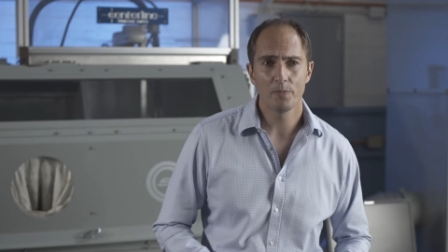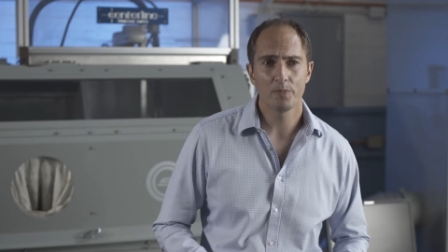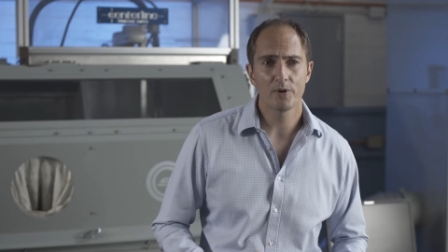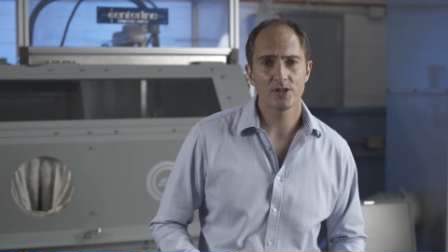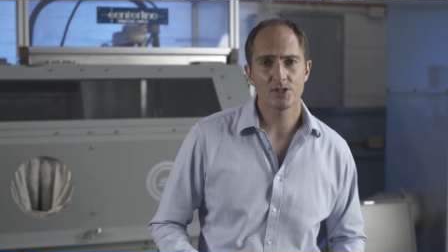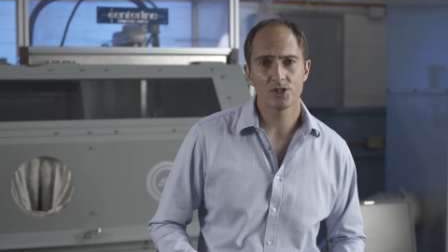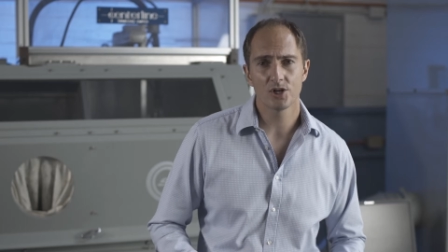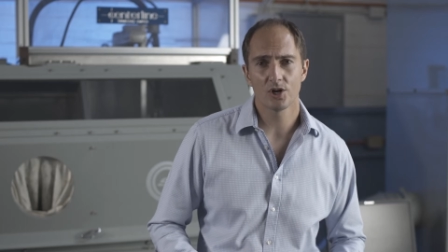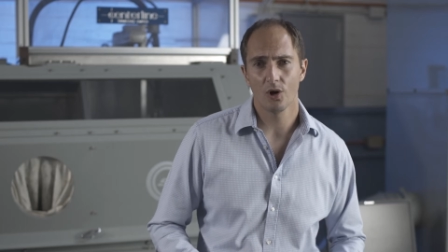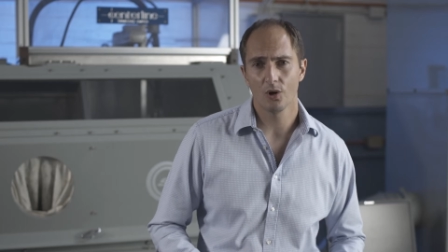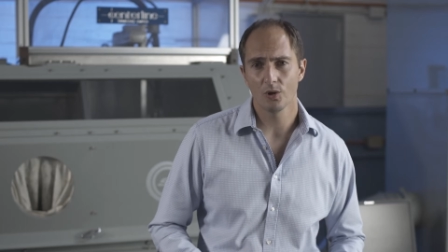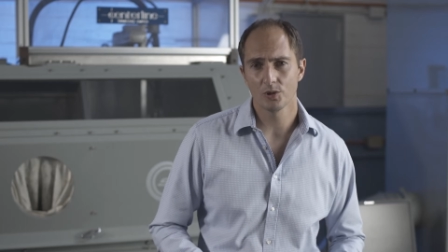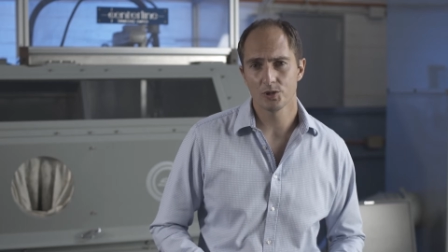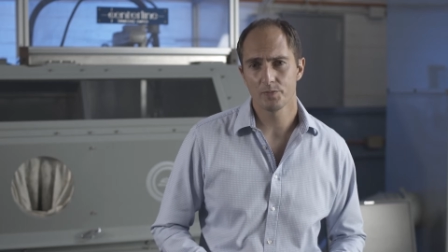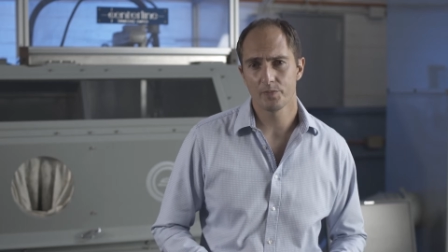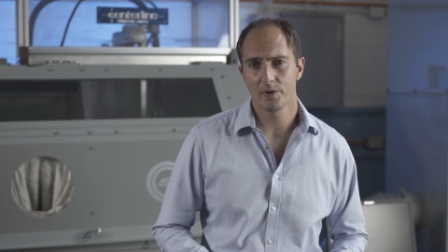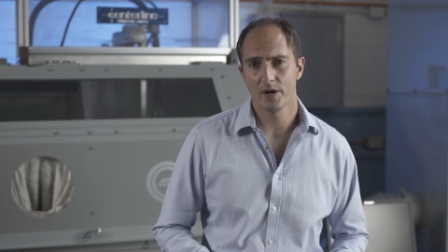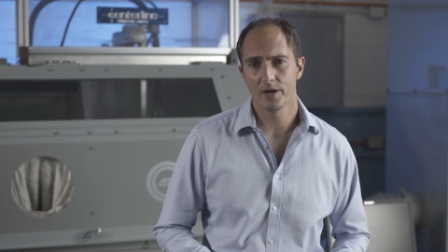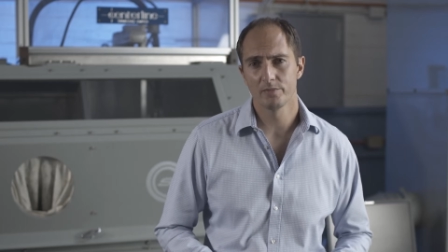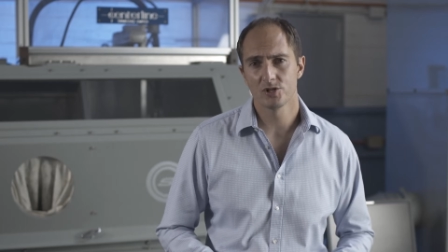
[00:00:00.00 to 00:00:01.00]
pressure cold
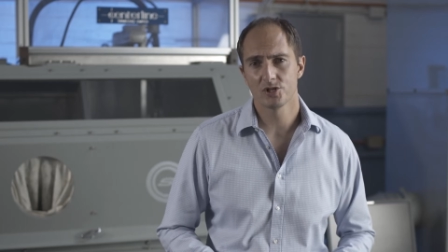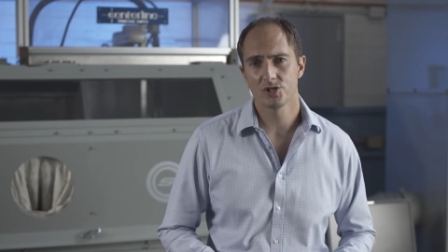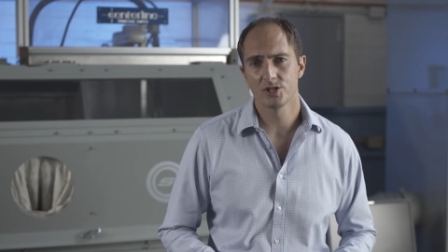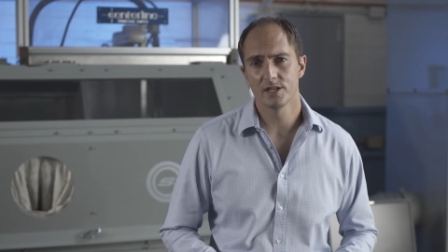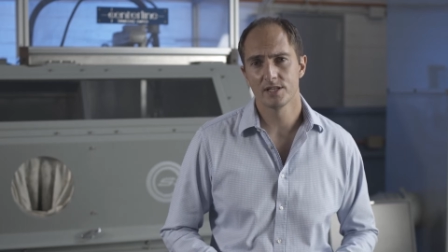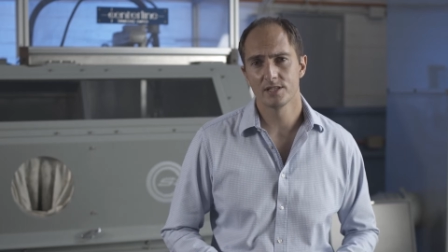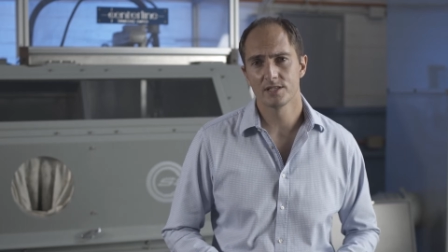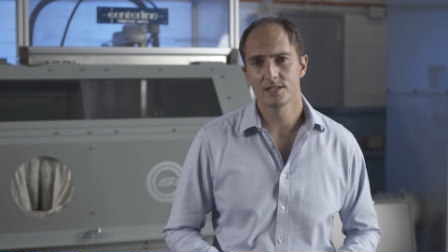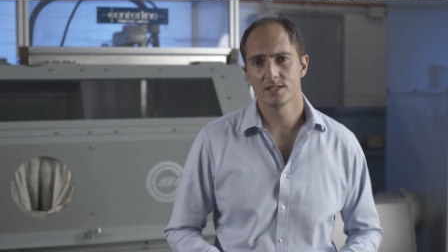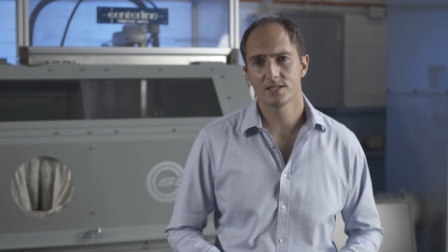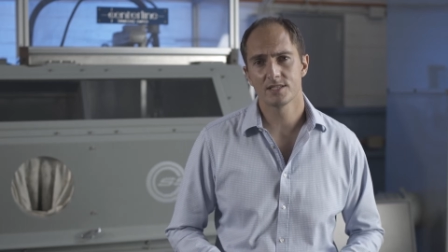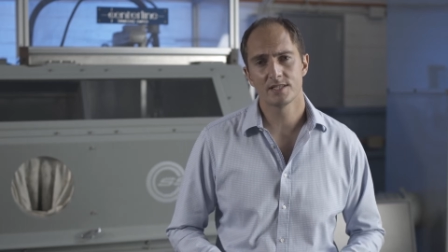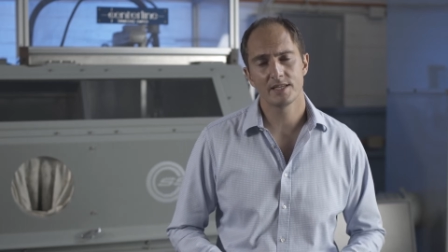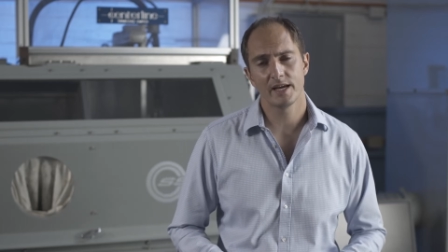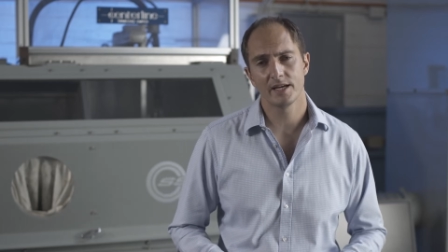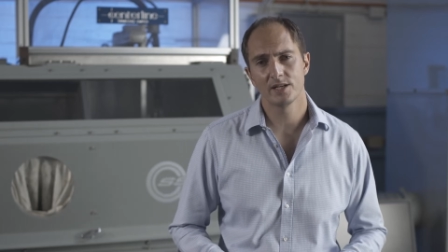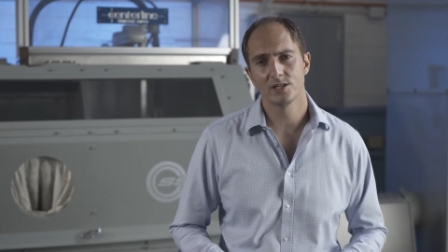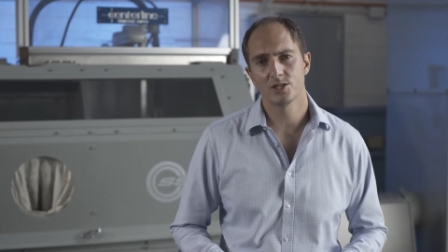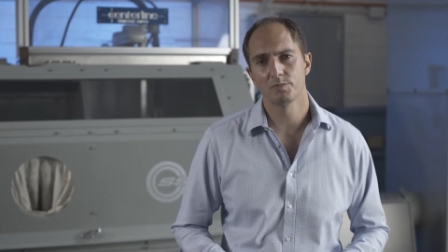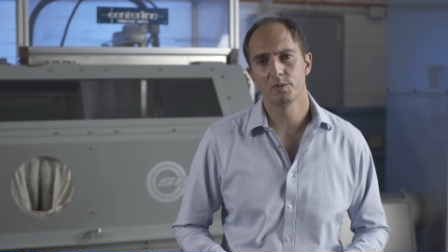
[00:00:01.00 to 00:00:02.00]
spray machines
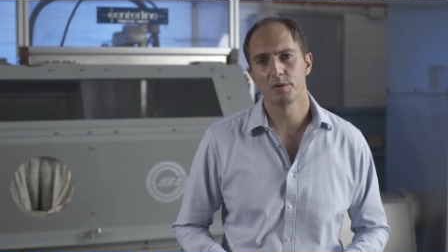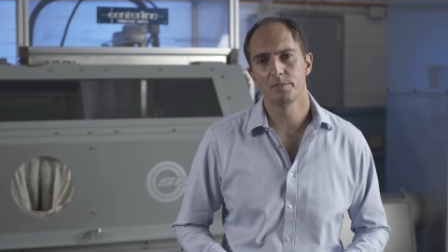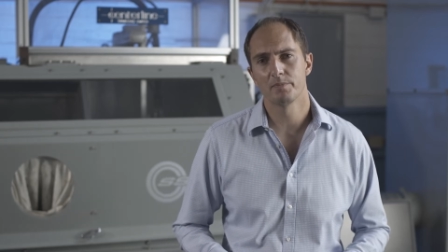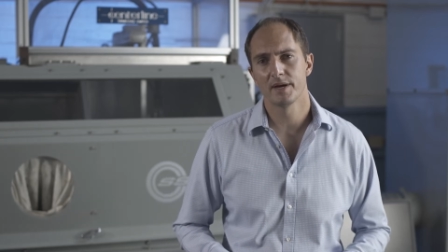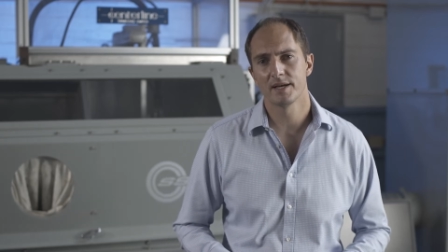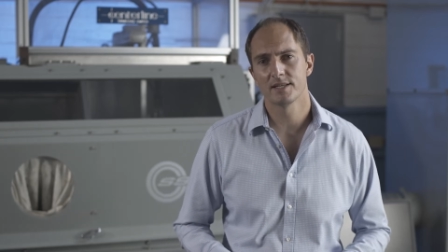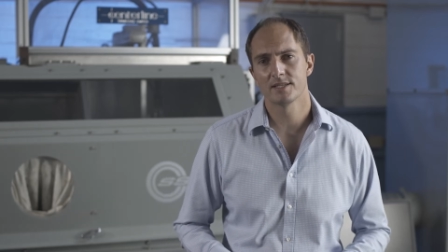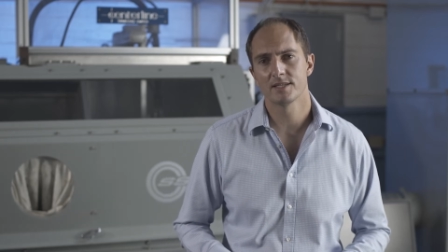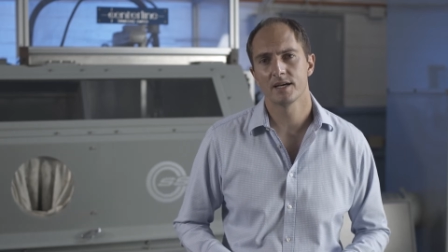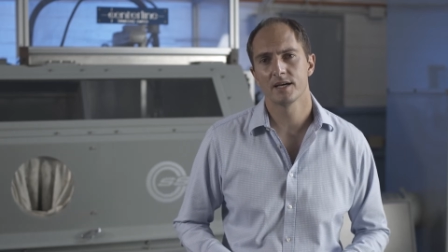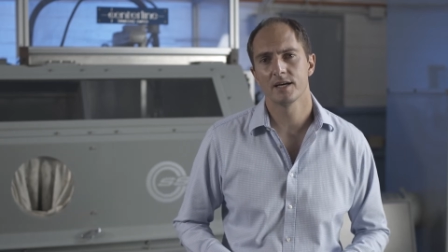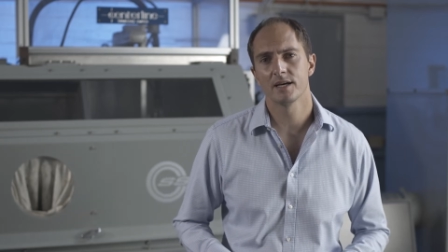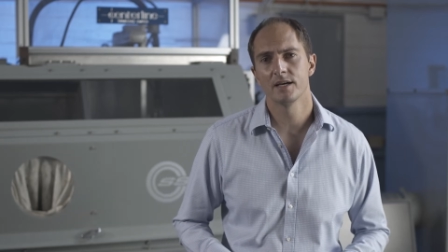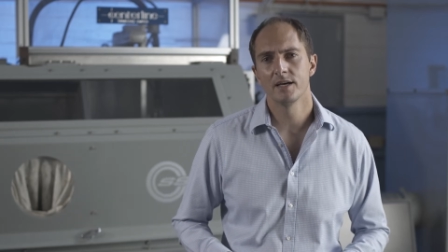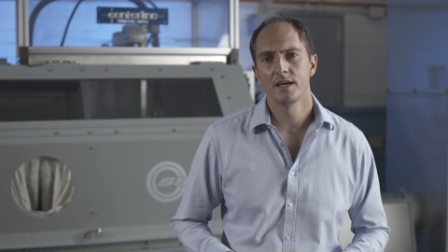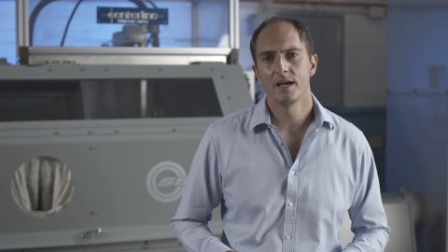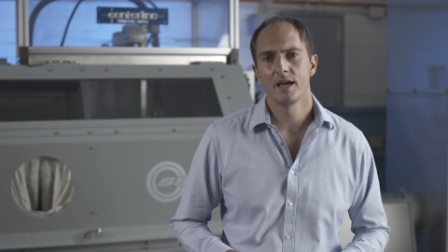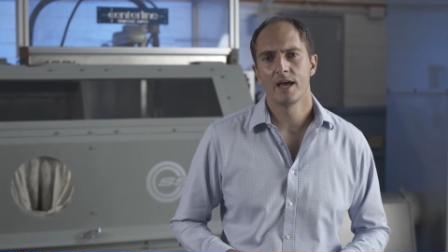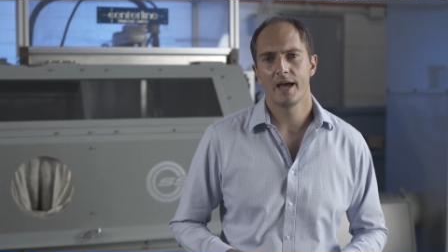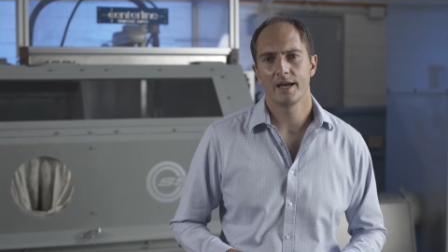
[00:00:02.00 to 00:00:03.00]
tend to be better
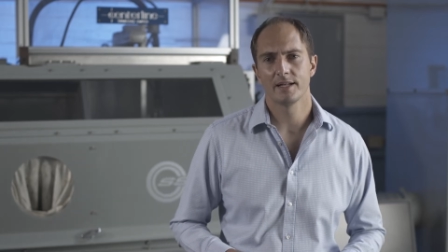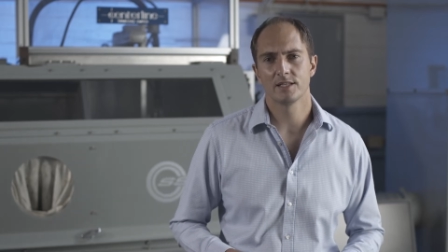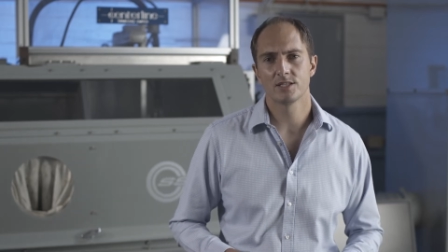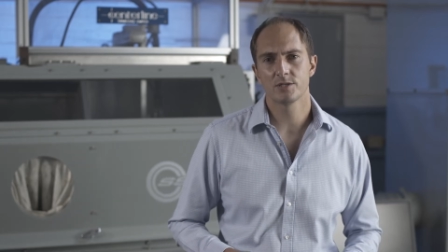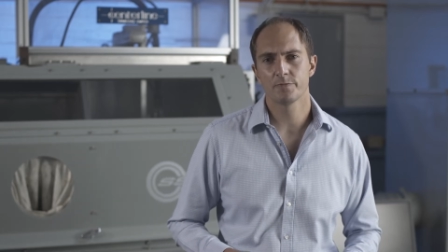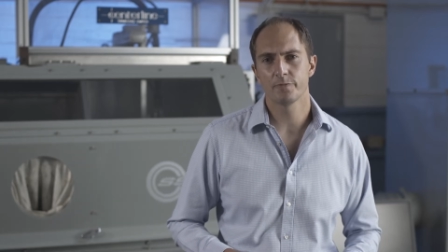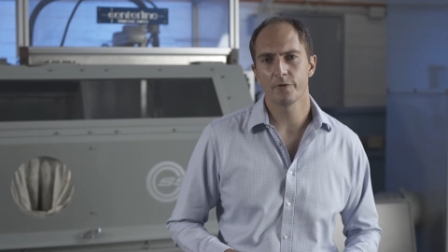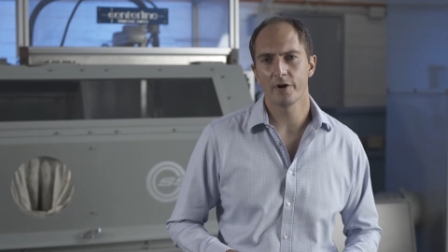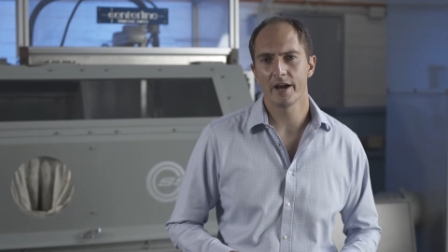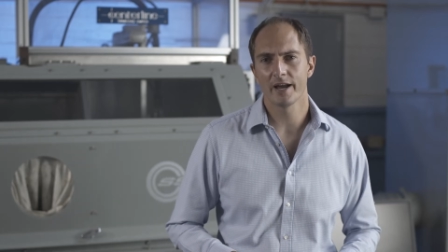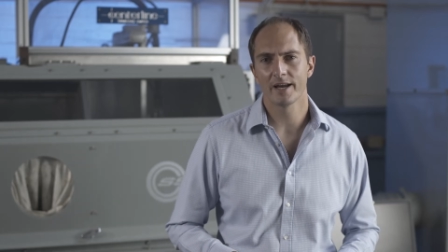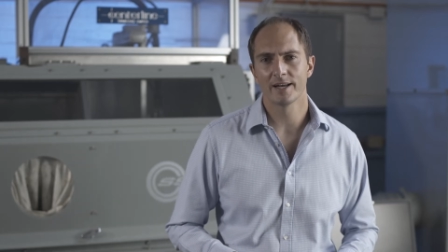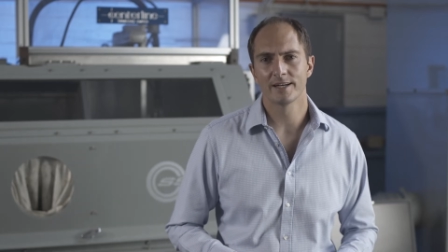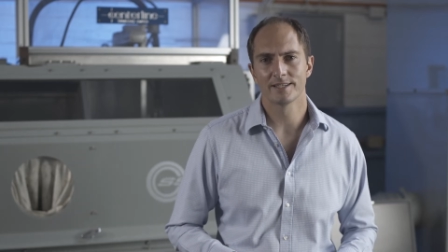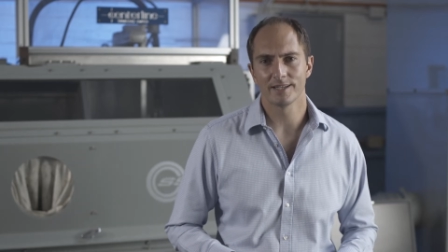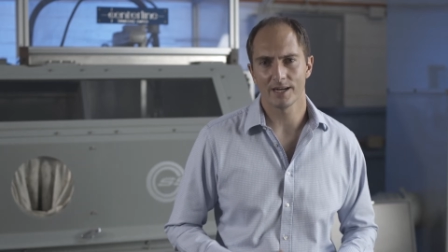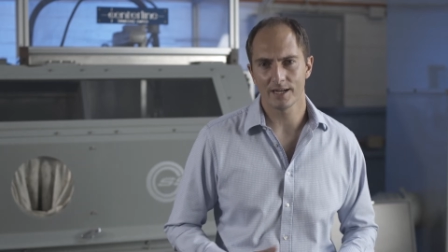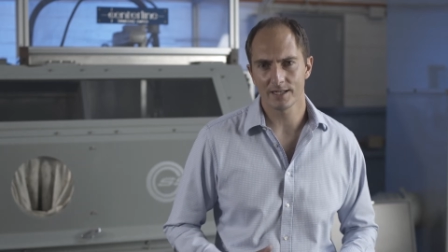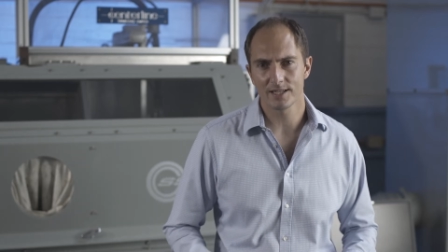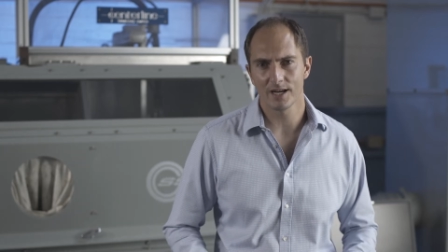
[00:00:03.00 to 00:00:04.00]
at spraying
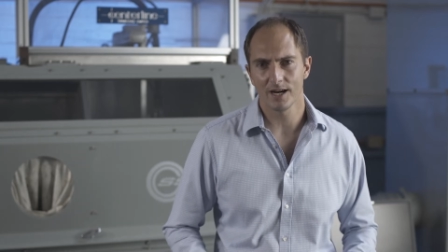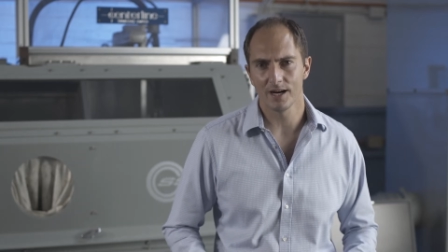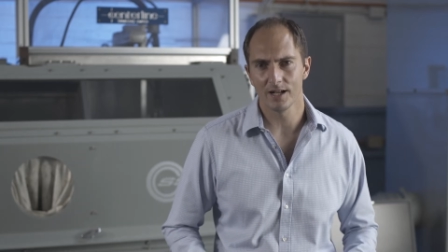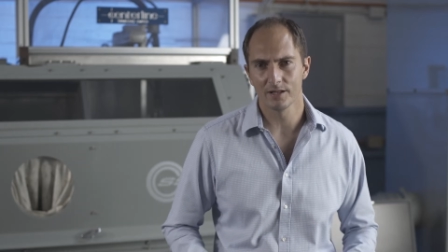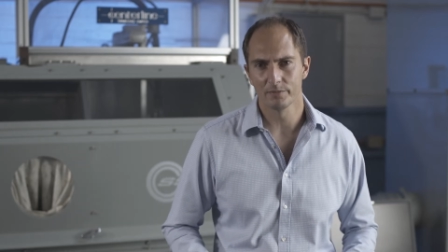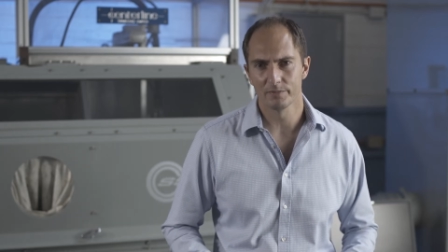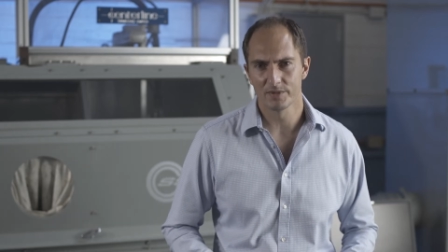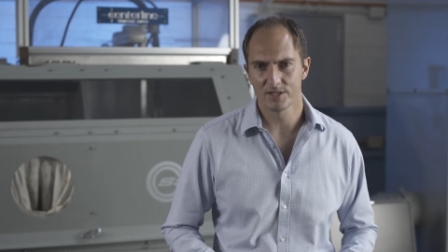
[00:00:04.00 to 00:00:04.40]
ductile